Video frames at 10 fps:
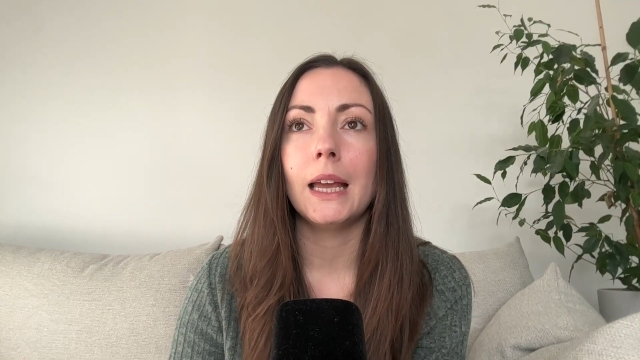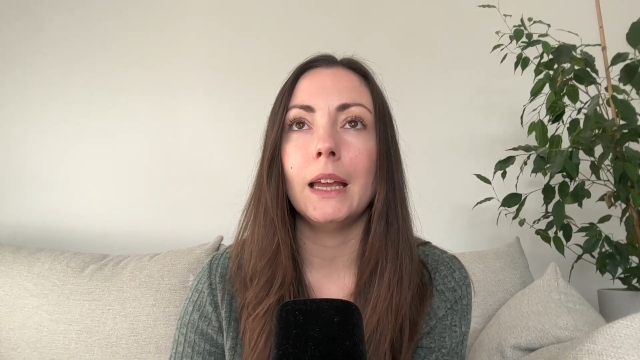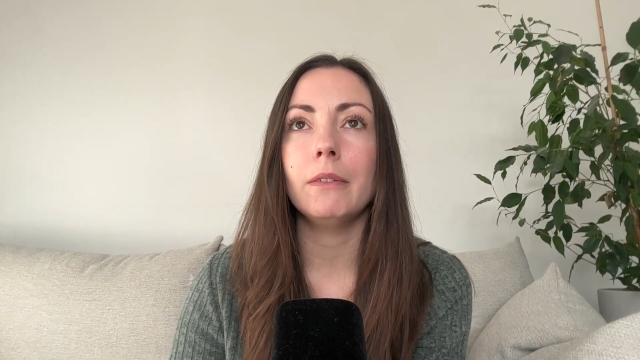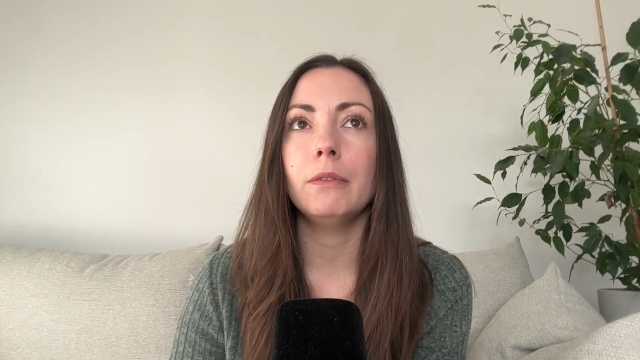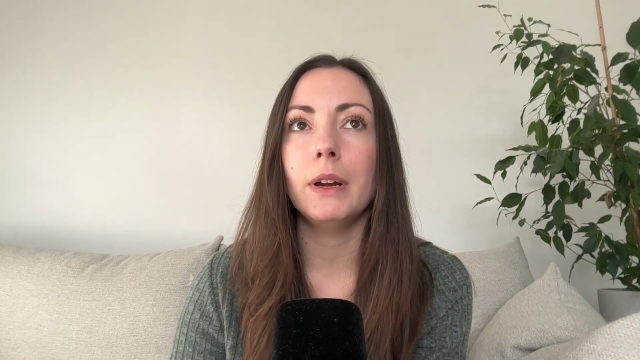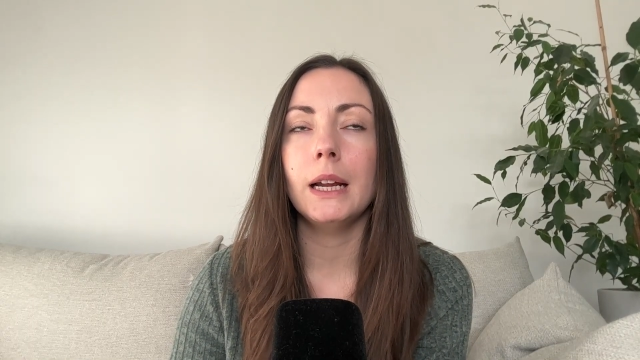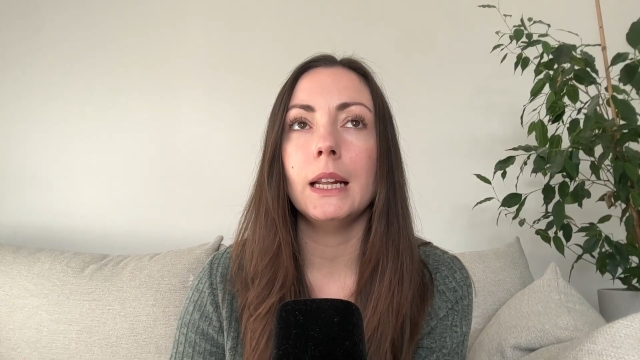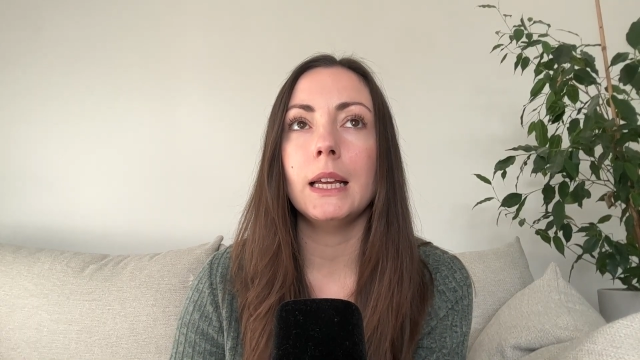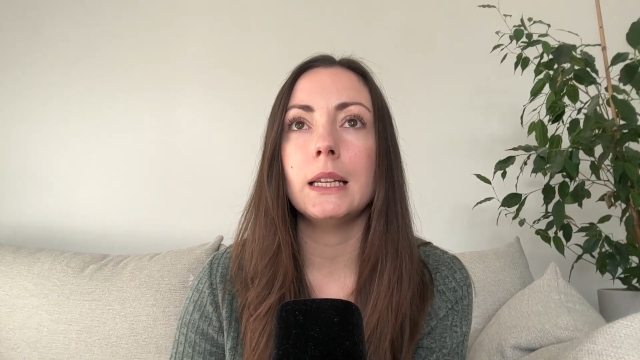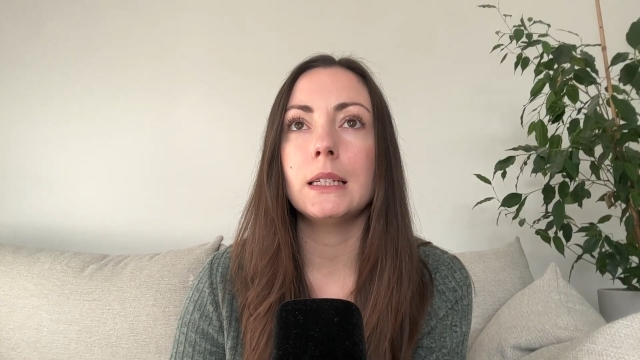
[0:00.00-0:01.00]
it
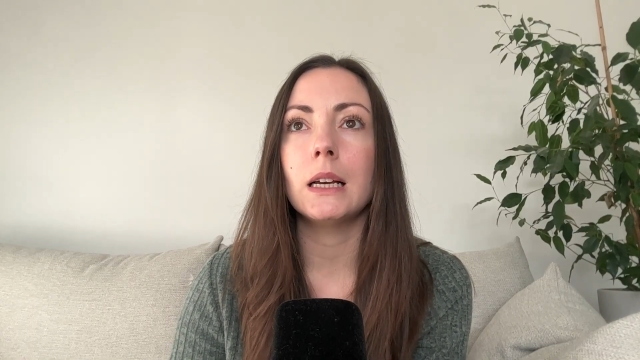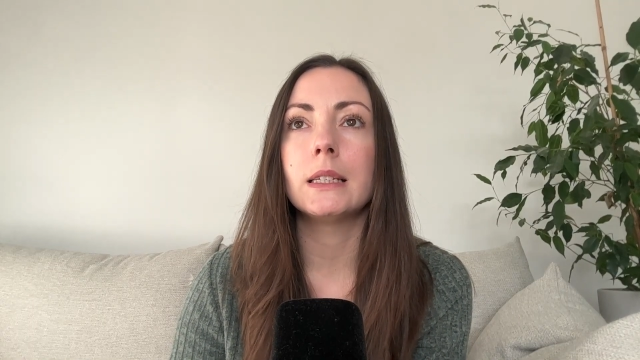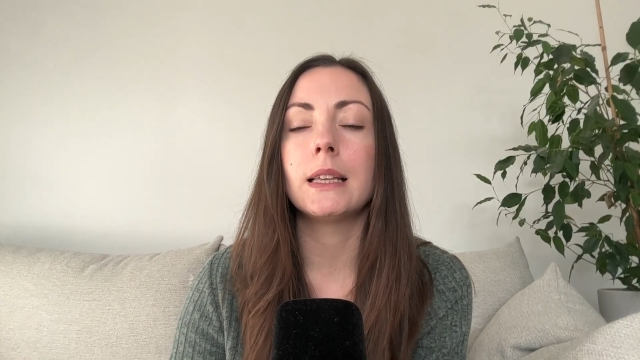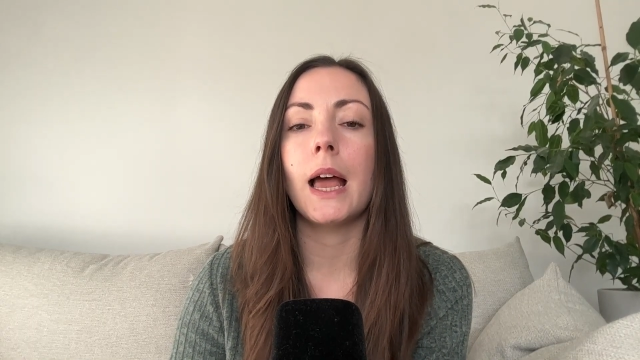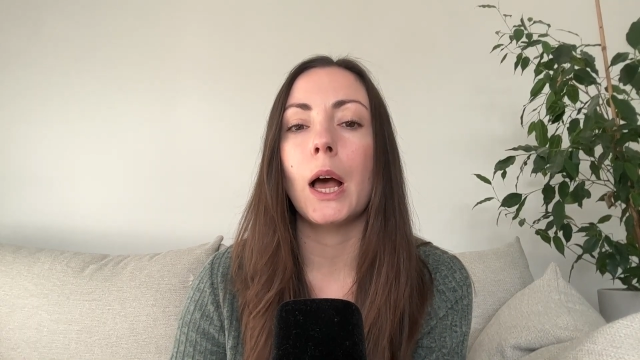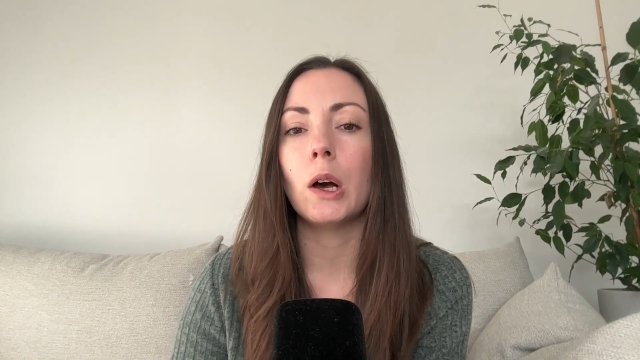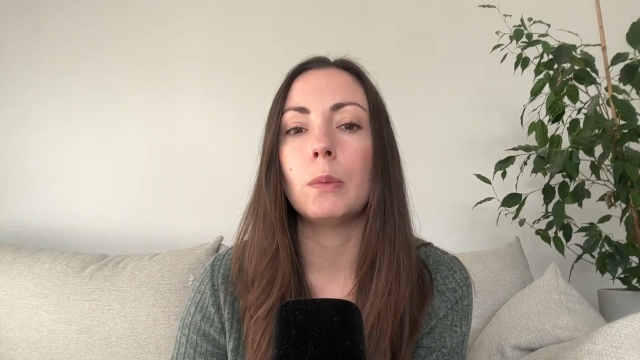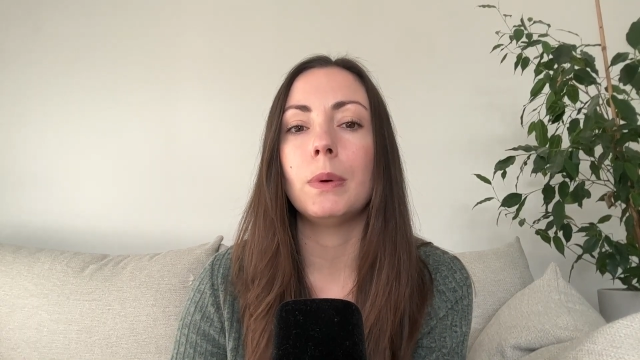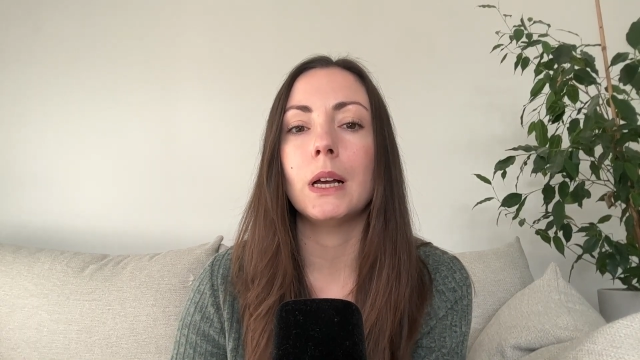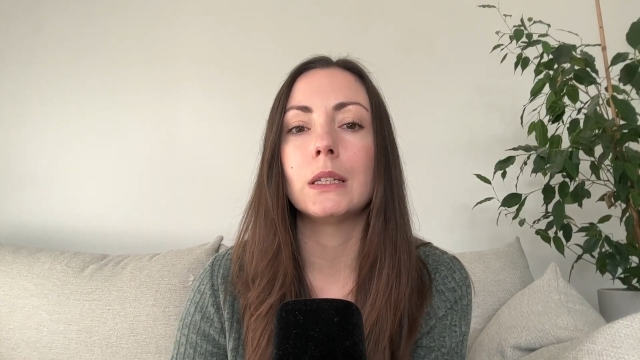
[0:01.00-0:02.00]
really does
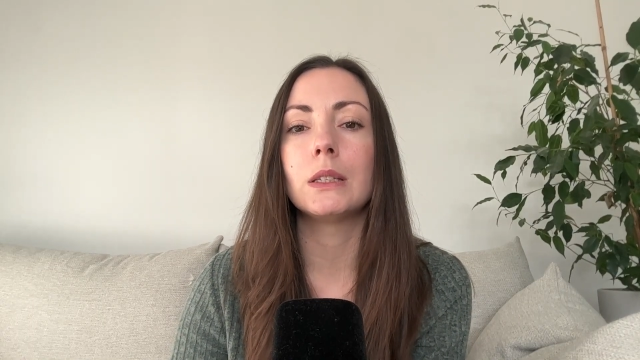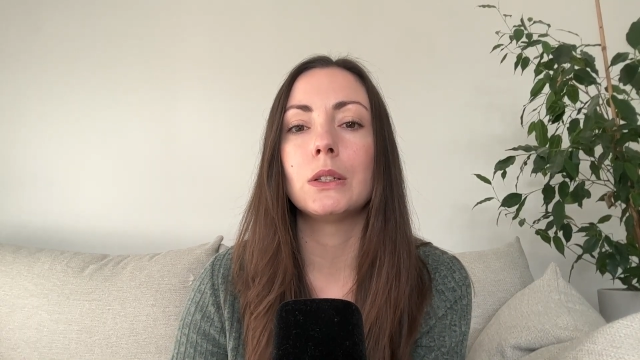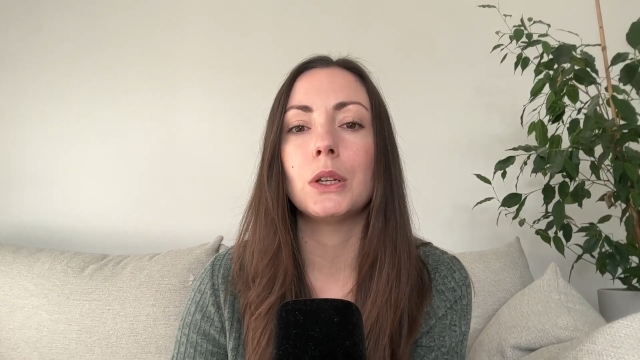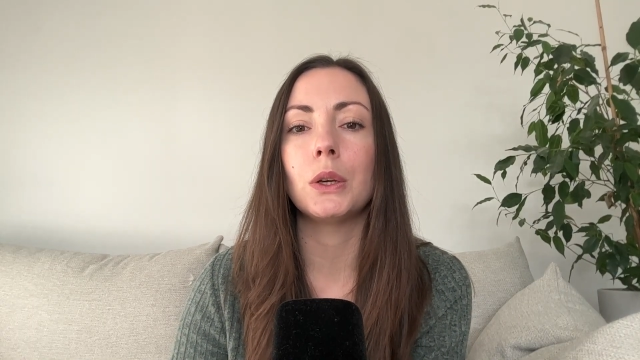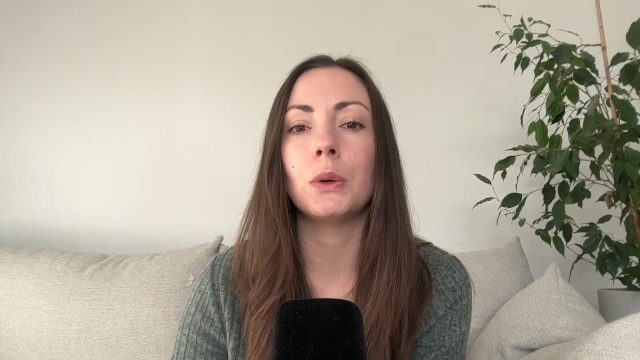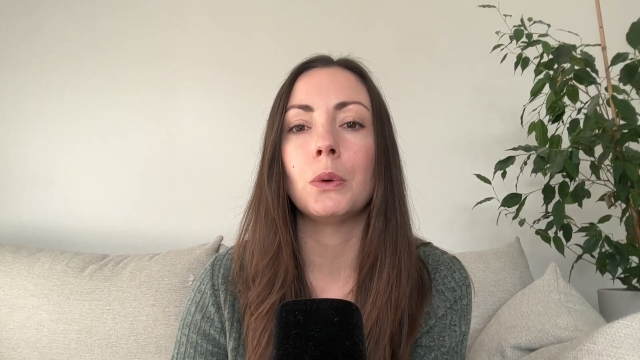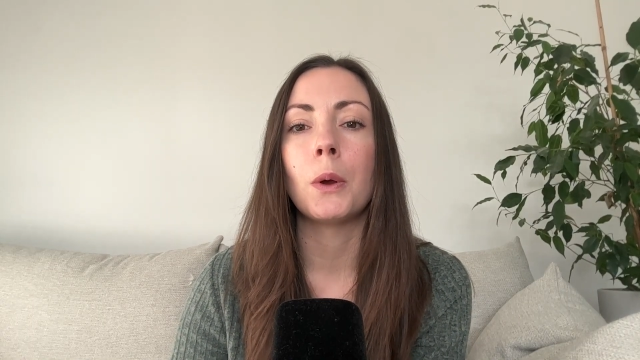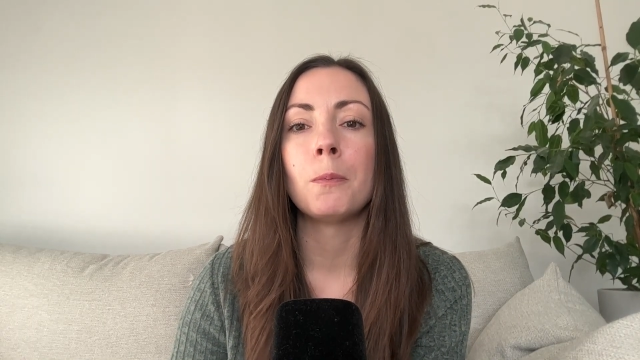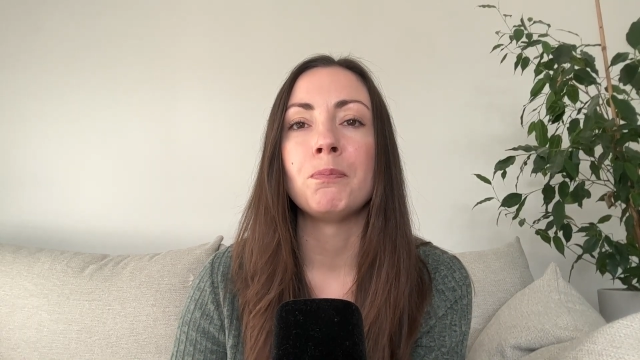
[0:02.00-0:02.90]
help us to